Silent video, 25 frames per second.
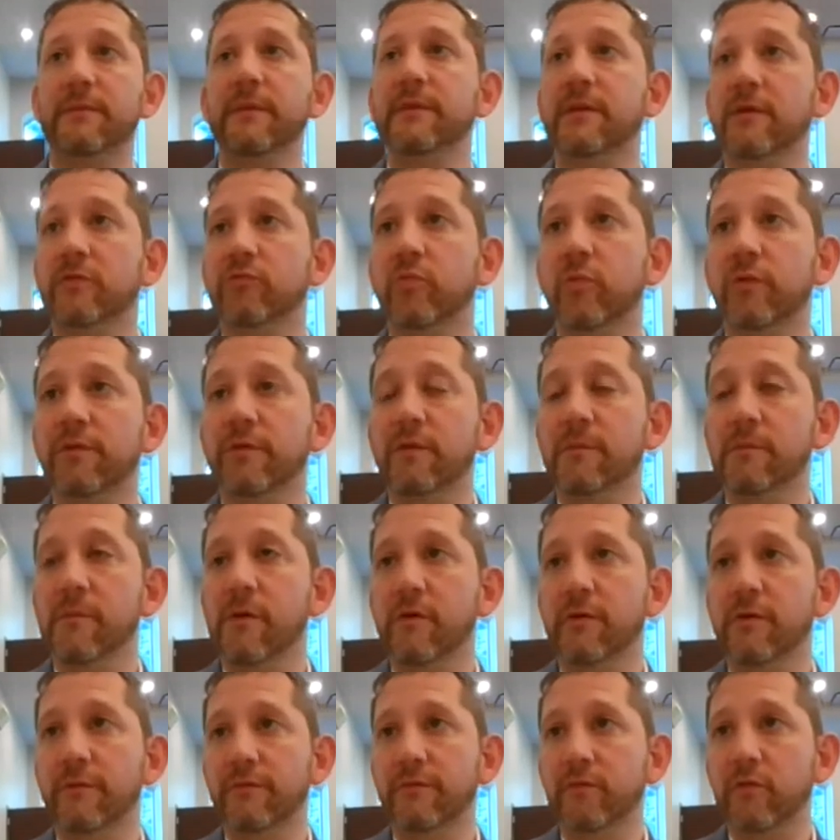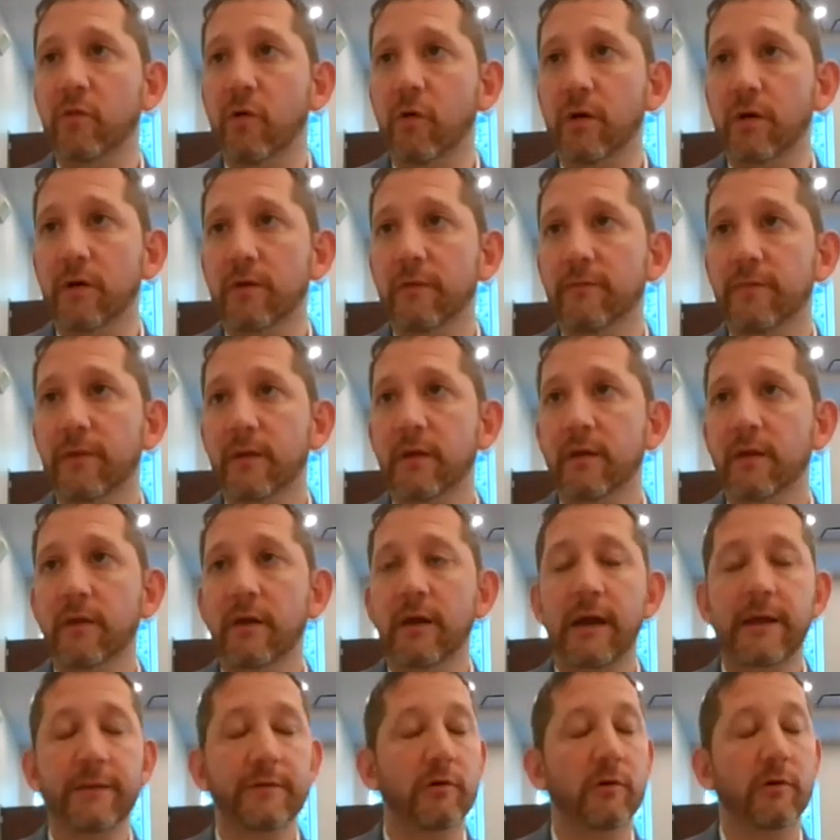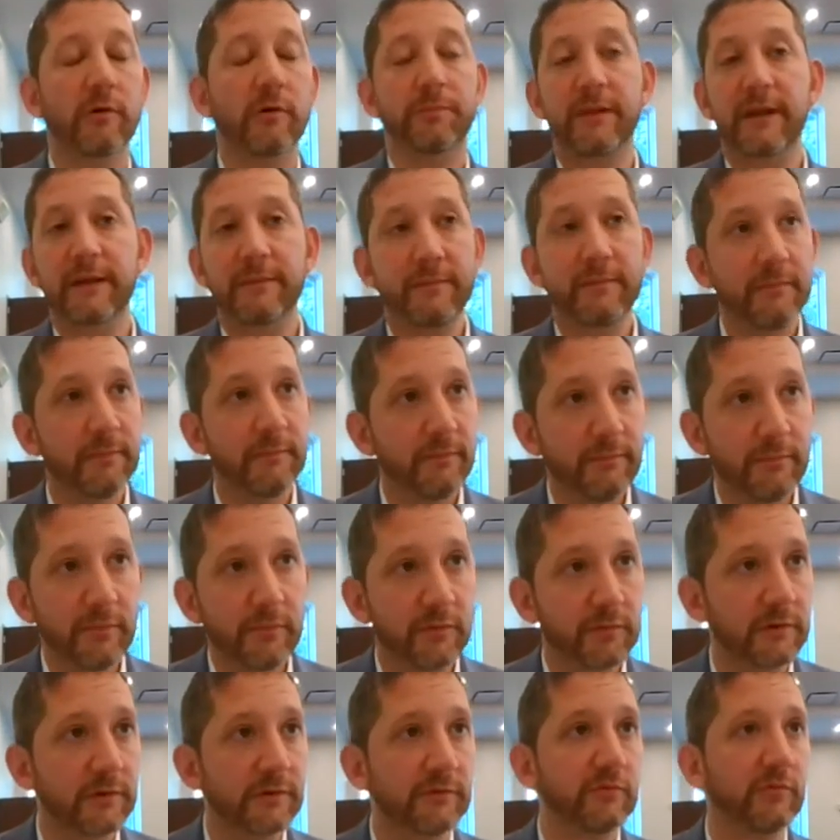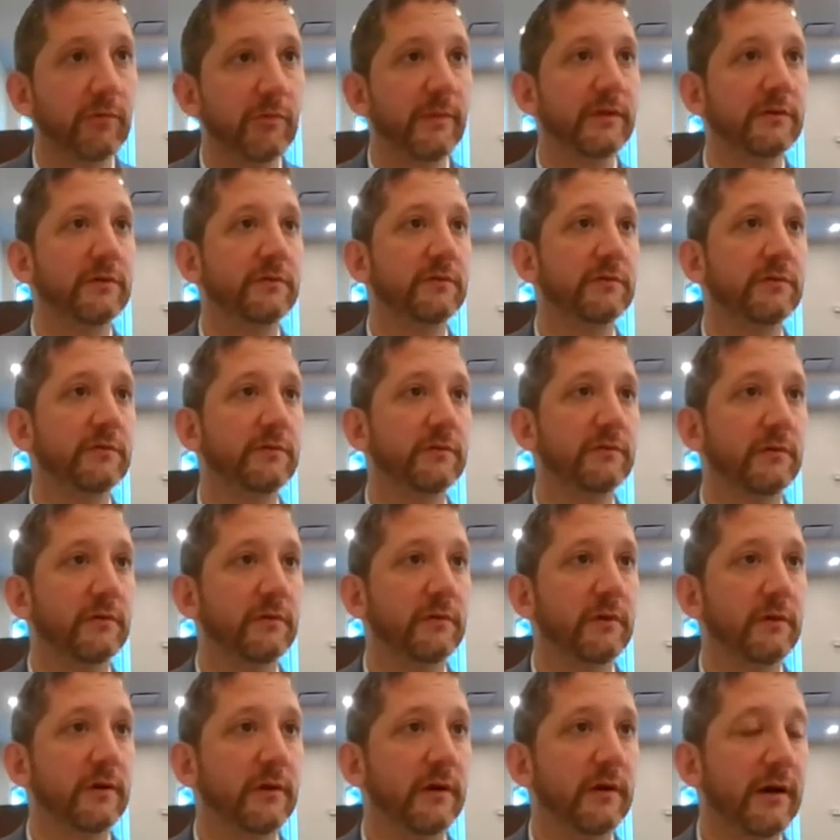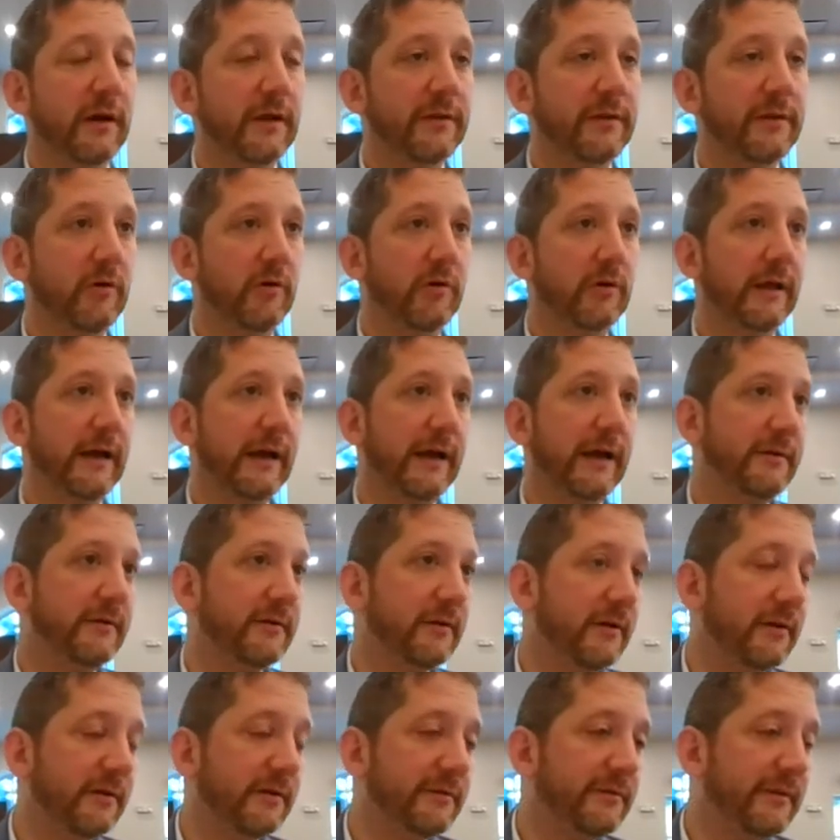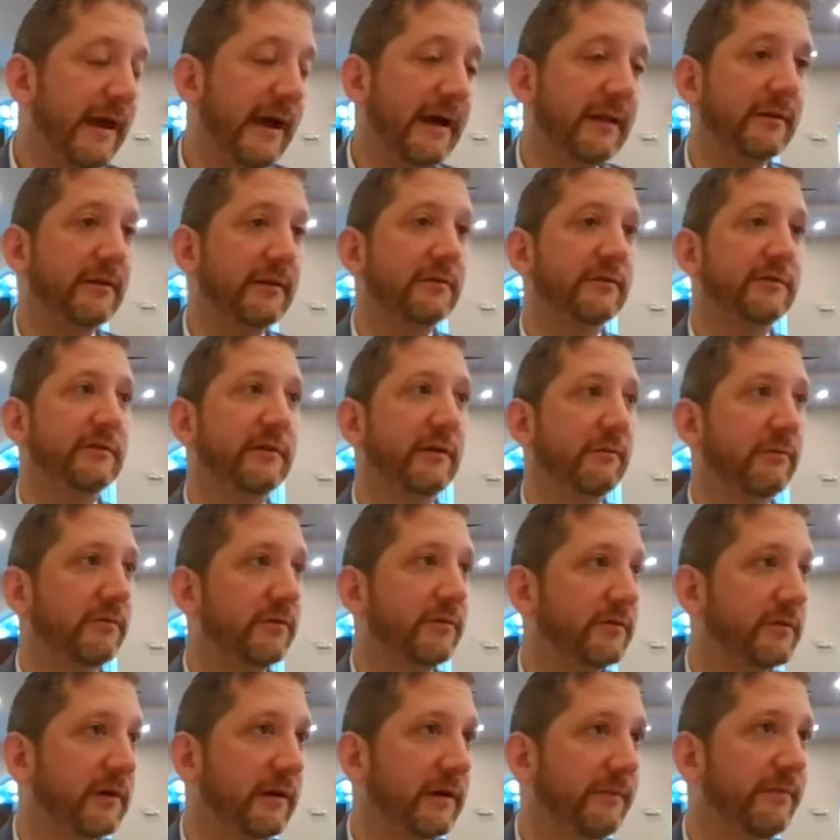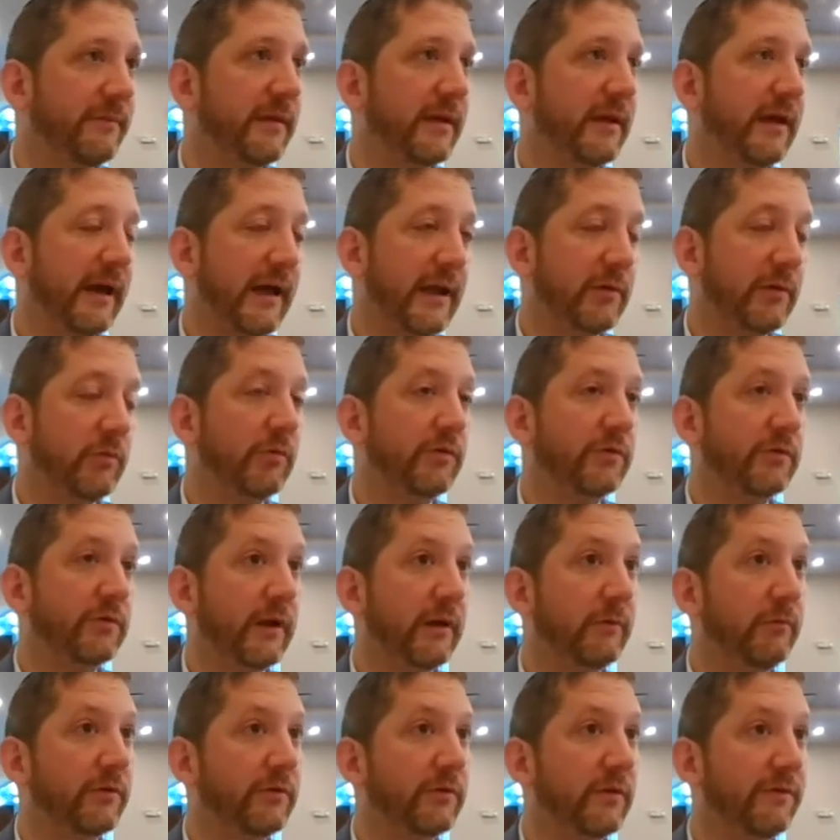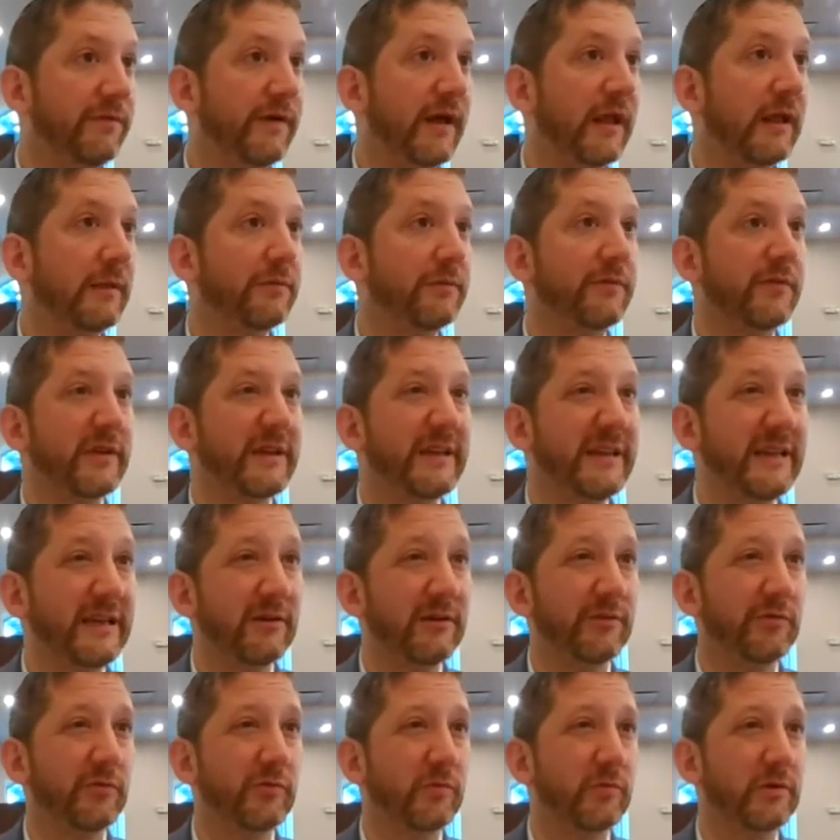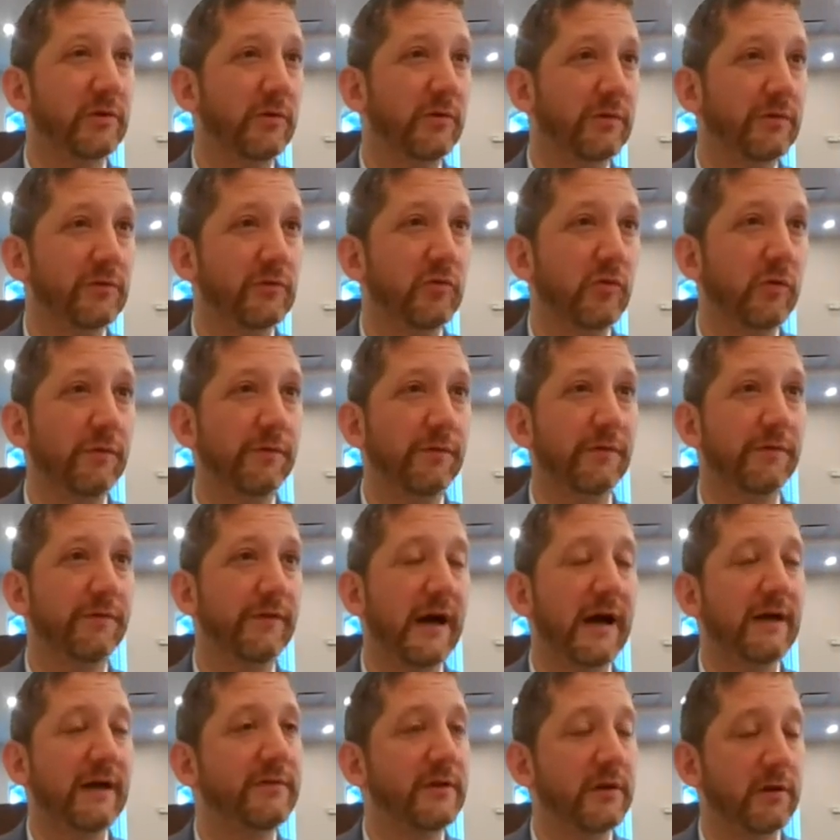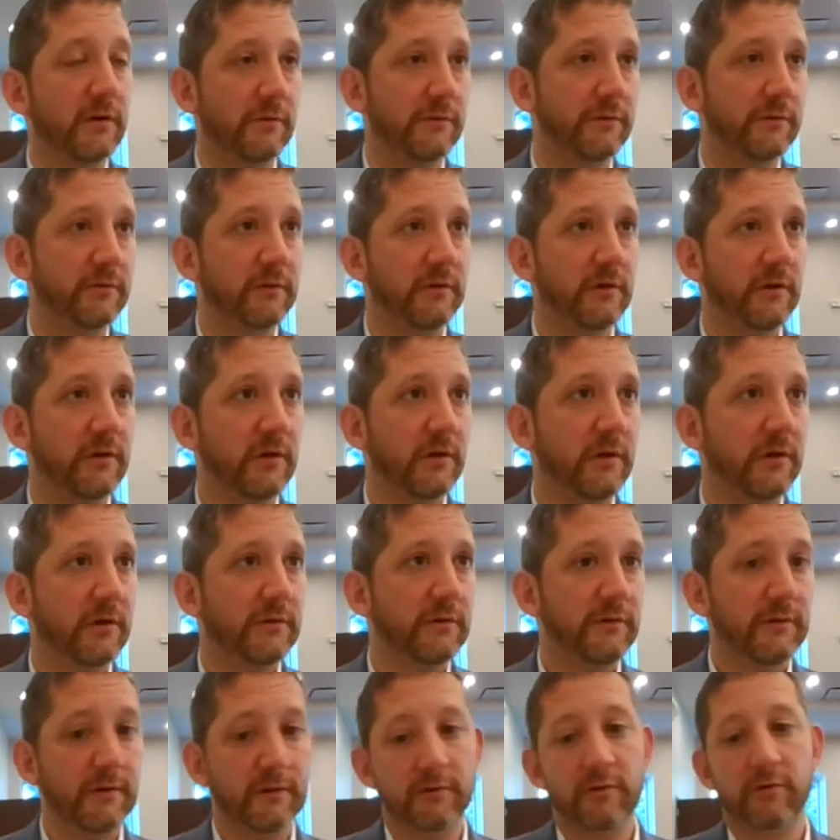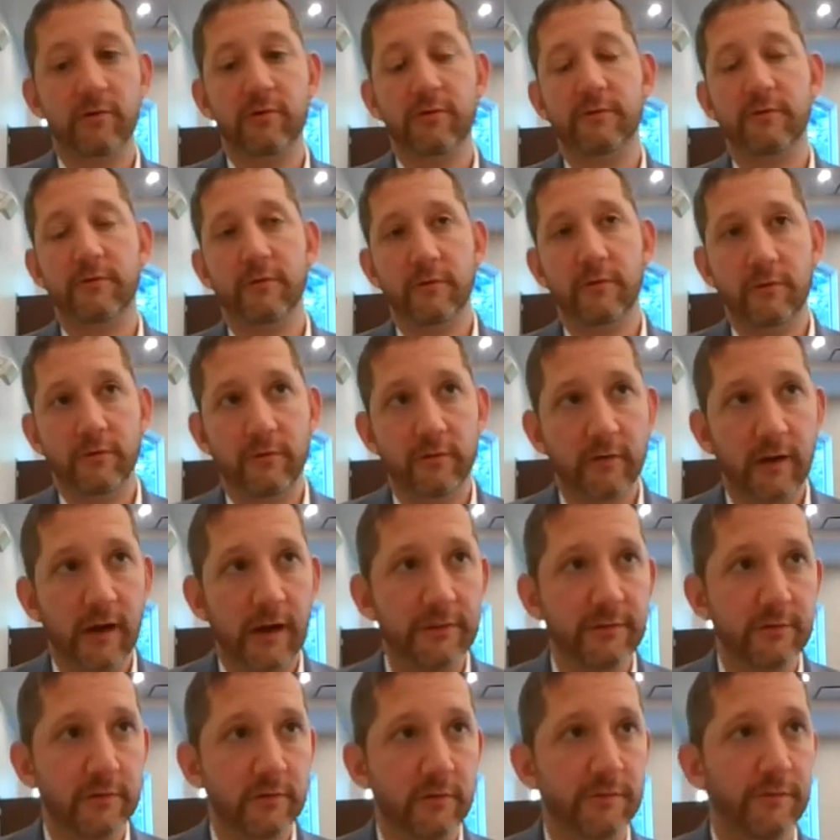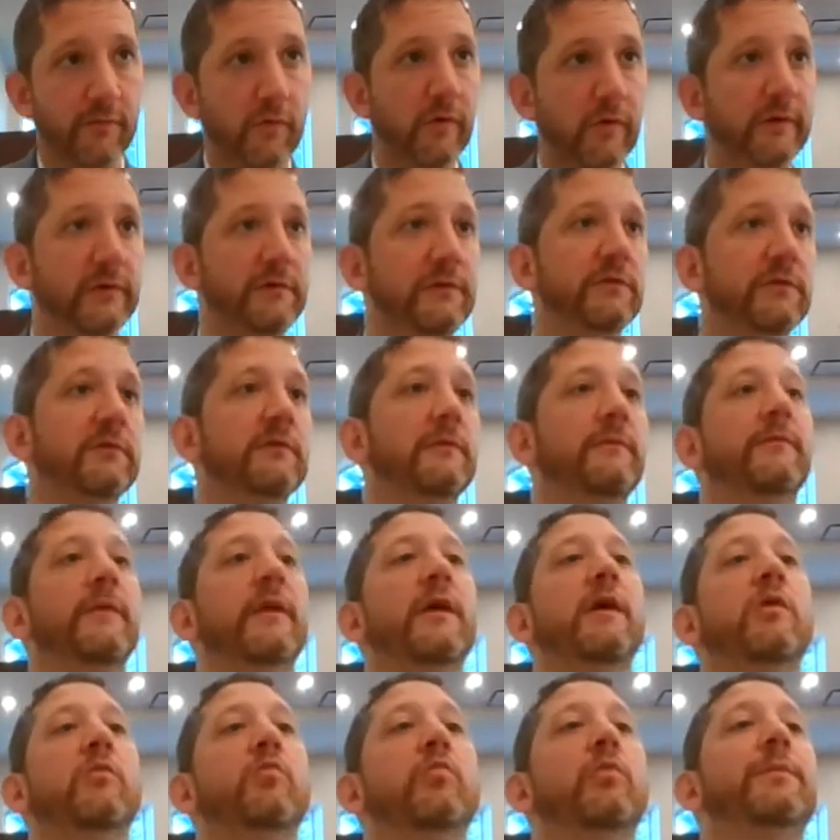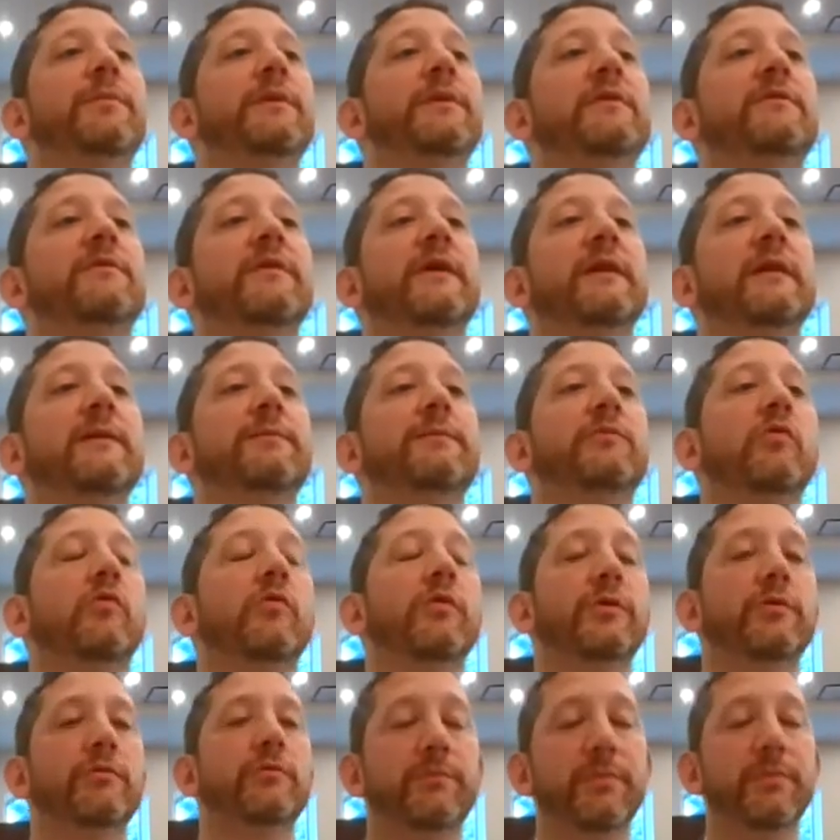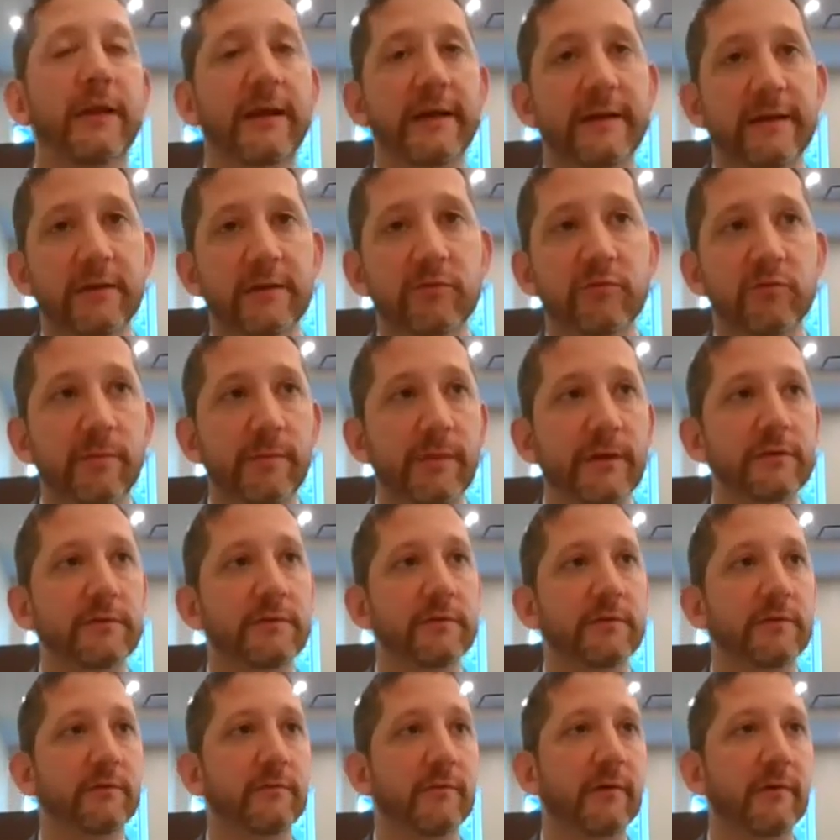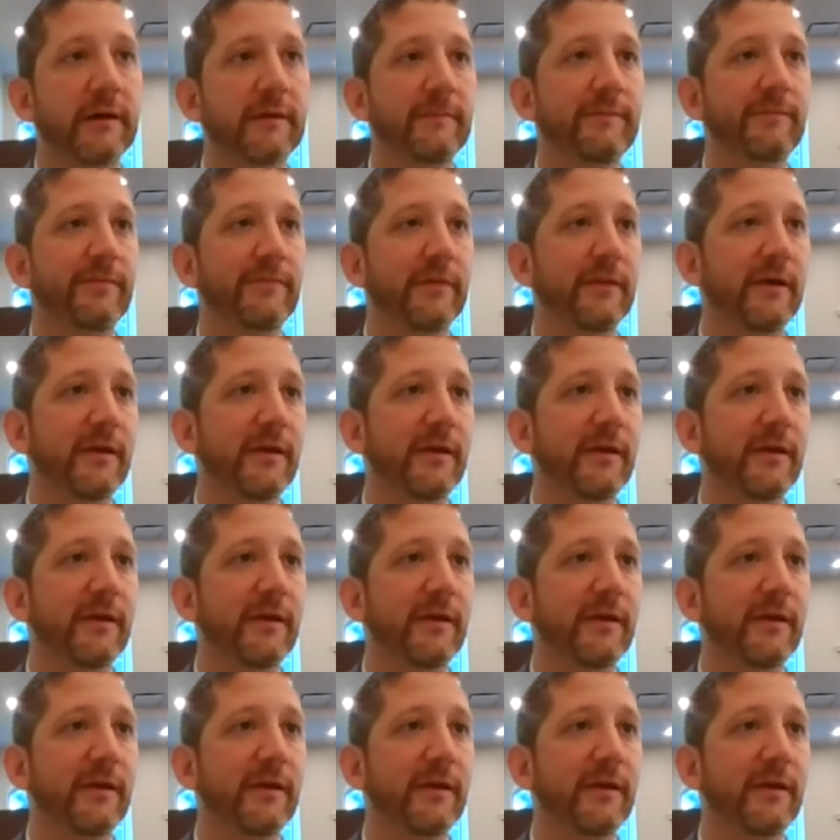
HaMikdash was in the mode of song. And they all played musical instruments, and they all had talents that was, and it was developed for years. You would go to school for 5 years. So you learned either your voice would be developed or you'd play an instrument, right?